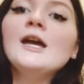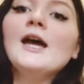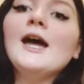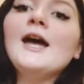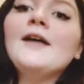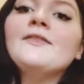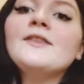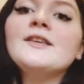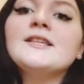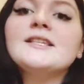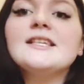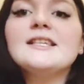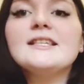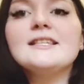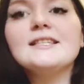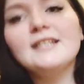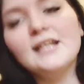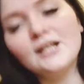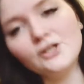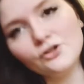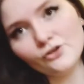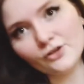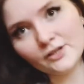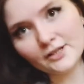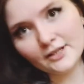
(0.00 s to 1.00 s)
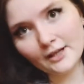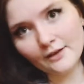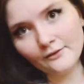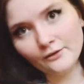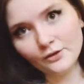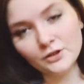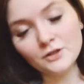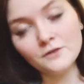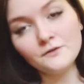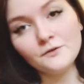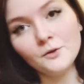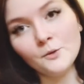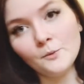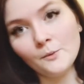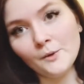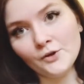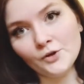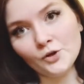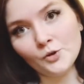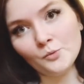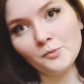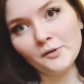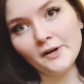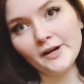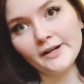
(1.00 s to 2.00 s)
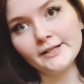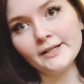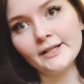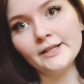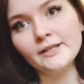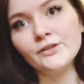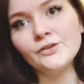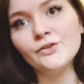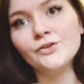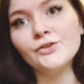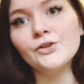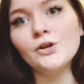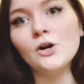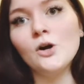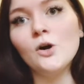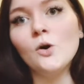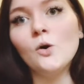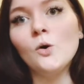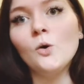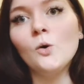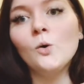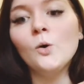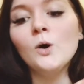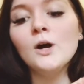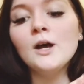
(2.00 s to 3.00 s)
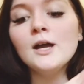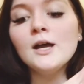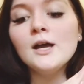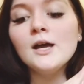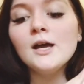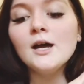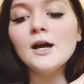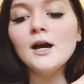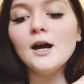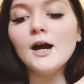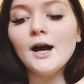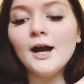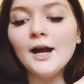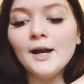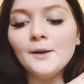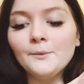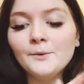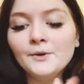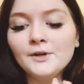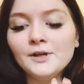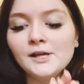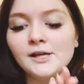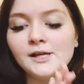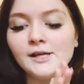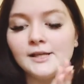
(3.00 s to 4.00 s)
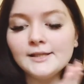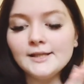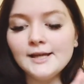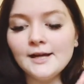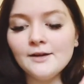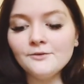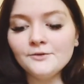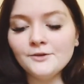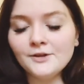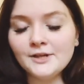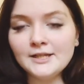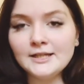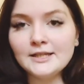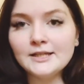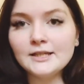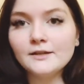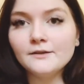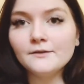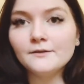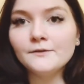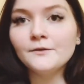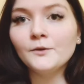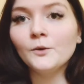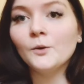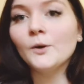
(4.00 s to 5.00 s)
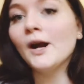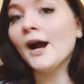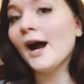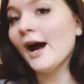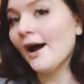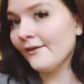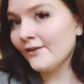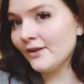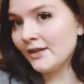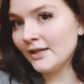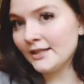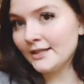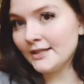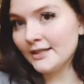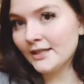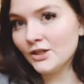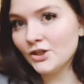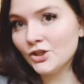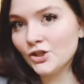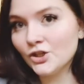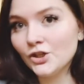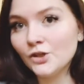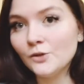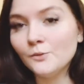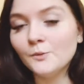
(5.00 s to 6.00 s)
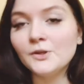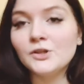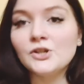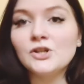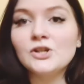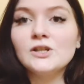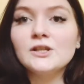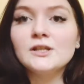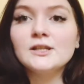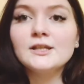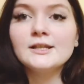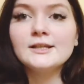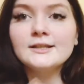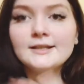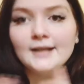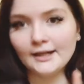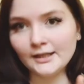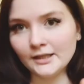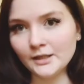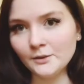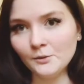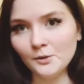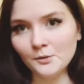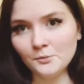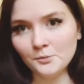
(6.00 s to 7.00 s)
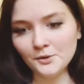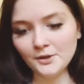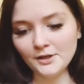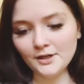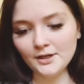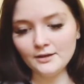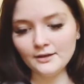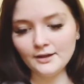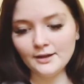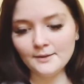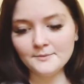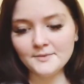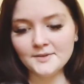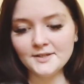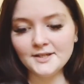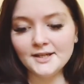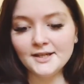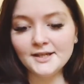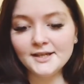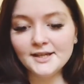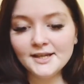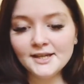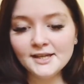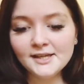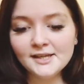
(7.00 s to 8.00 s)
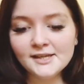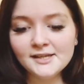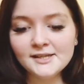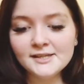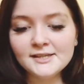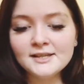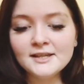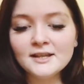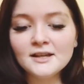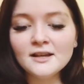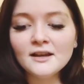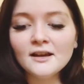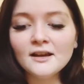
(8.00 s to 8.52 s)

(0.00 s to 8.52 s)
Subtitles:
And this is dangerous levels for when you're pregnant. So I was at risk for having a seizure, which is exactly what preeclampsia is.